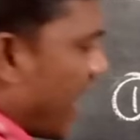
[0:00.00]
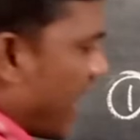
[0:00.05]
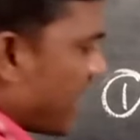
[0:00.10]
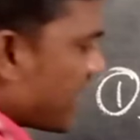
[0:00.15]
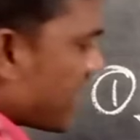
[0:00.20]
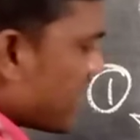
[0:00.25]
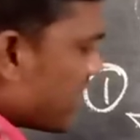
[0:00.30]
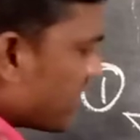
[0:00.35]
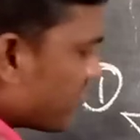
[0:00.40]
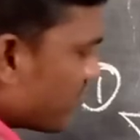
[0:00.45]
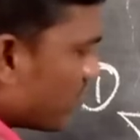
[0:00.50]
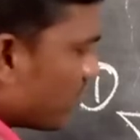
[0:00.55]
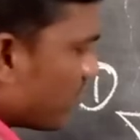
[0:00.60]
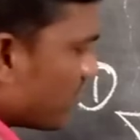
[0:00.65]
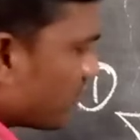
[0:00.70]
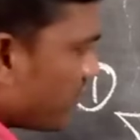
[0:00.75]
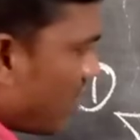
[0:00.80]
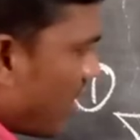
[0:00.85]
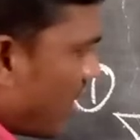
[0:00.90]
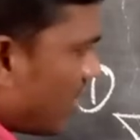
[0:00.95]
Again, it will
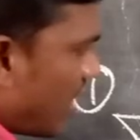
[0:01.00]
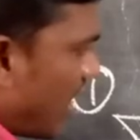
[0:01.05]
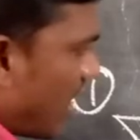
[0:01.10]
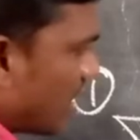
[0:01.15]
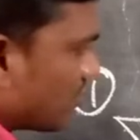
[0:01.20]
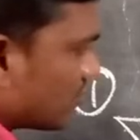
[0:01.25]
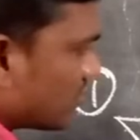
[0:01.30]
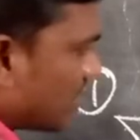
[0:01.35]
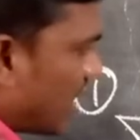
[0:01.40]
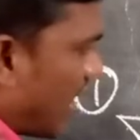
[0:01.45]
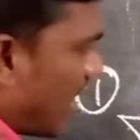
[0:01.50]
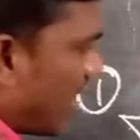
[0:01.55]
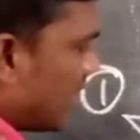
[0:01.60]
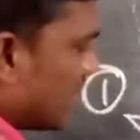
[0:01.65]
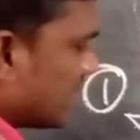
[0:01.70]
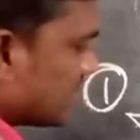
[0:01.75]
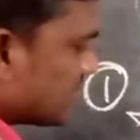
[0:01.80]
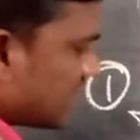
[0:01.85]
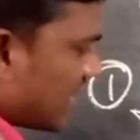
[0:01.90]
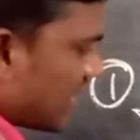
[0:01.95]
be fall onto
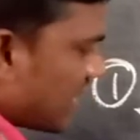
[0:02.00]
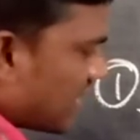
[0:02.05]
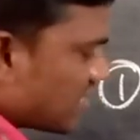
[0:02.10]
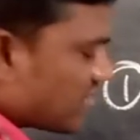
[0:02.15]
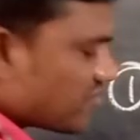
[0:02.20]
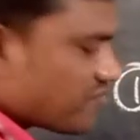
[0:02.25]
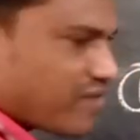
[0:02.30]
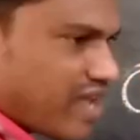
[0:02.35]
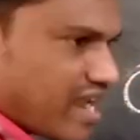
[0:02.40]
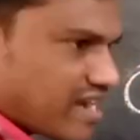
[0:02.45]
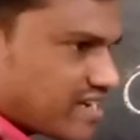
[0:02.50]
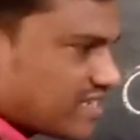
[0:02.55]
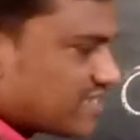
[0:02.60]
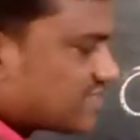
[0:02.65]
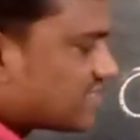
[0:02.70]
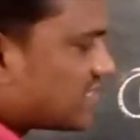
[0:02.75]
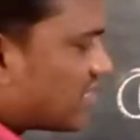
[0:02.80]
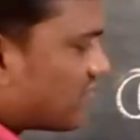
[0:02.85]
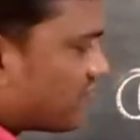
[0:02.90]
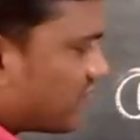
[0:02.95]
the second refracting
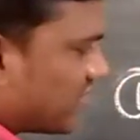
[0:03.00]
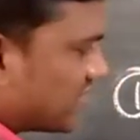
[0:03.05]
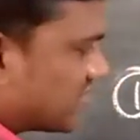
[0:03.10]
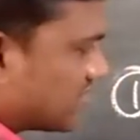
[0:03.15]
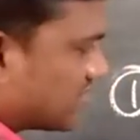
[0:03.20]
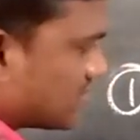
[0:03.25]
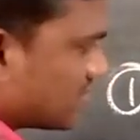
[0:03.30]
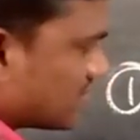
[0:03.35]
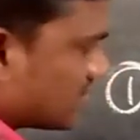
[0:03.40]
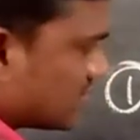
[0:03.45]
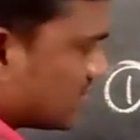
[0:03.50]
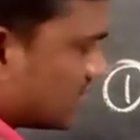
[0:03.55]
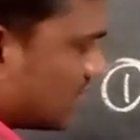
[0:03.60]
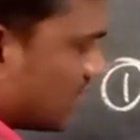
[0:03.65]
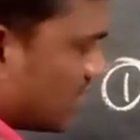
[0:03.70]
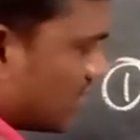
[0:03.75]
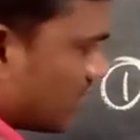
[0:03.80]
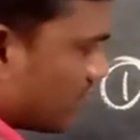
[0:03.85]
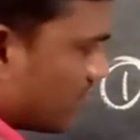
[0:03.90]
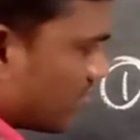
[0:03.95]
surface.
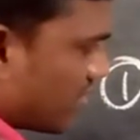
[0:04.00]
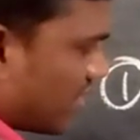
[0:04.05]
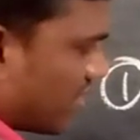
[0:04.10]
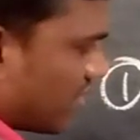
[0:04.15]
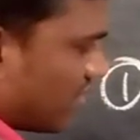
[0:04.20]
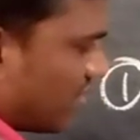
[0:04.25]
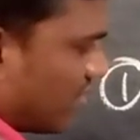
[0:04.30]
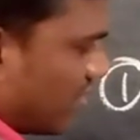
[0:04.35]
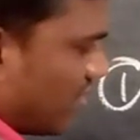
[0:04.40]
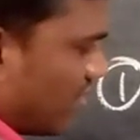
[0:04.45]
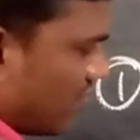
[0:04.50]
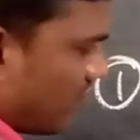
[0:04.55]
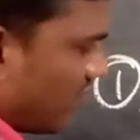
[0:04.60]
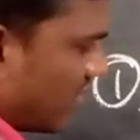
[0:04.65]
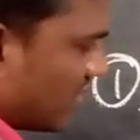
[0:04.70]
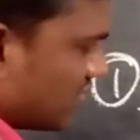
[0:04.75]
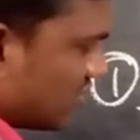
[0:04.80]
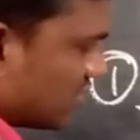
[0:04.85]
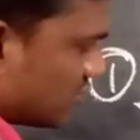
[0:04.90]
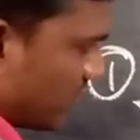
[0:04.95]
Okay, for
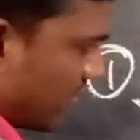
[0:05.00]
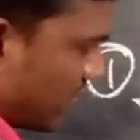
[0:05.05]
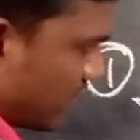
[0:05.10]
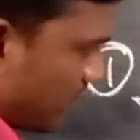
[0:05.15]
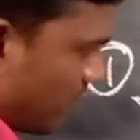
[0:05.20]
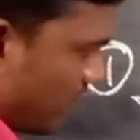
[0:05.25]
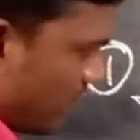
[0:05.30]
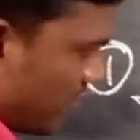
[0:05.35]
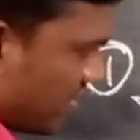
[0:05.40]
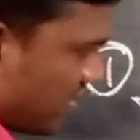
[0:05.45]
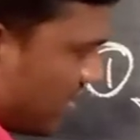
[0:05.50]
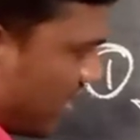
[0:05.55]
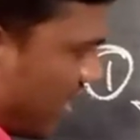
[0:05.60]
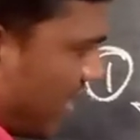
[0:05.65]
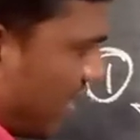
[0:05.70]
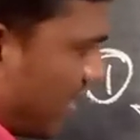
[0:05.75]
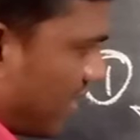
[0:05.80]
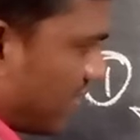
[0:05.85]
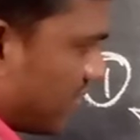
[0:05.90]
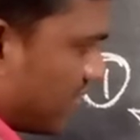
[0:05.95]
this one we
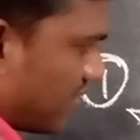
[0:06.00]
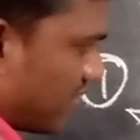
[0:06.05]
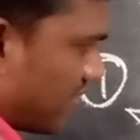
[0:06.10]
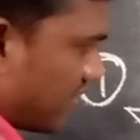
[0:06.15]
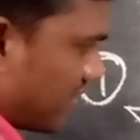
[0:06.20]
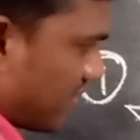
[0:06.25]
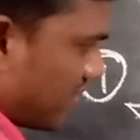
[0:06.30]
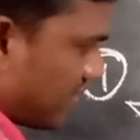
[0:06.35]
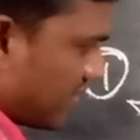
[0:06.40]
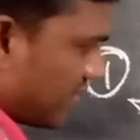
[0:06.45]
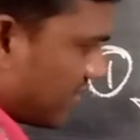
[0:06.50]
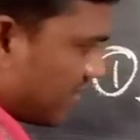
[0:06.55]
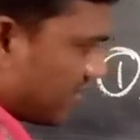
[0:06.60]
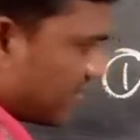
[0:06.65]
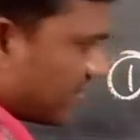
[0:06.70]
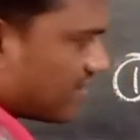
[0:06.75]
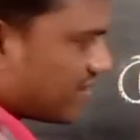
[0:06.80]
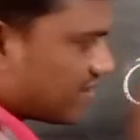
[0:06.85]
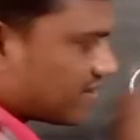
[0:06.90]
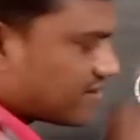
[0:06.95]
draw
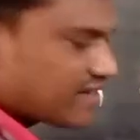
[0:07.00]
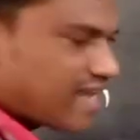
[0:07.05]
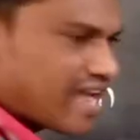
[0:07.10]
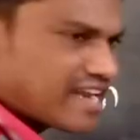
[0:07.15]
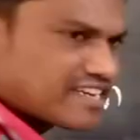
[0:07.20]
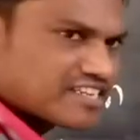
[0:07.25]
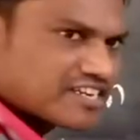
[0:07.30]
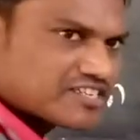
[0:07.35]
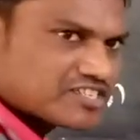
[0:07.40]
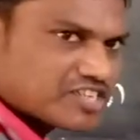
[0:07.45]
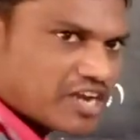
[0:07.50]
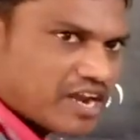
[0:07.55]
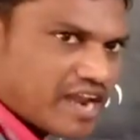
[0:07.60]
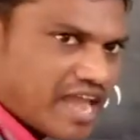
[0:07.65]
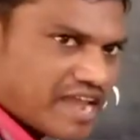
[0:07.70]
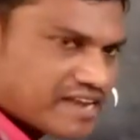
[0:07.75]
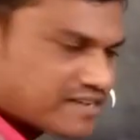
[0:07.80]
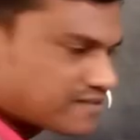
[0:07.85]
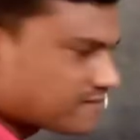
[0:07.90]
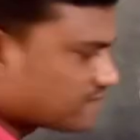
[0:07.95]
a tangential
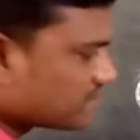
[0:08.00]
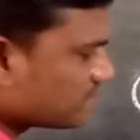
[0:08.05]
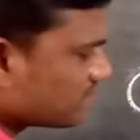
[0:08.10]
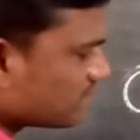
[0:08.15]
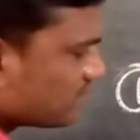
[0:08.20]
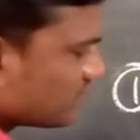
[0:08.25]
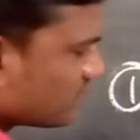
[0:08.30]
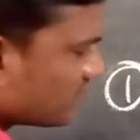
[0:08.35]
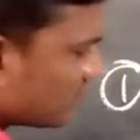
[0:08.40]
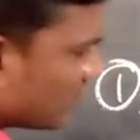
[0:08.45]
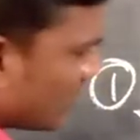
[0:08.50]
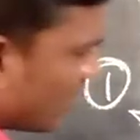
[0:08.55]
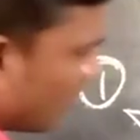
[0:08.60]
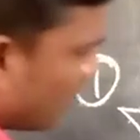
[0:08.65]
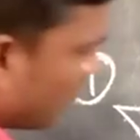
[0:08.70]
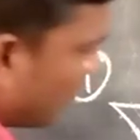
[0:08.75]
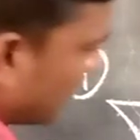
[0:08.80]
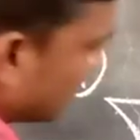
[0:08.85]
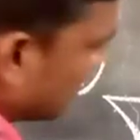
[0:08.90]
line. For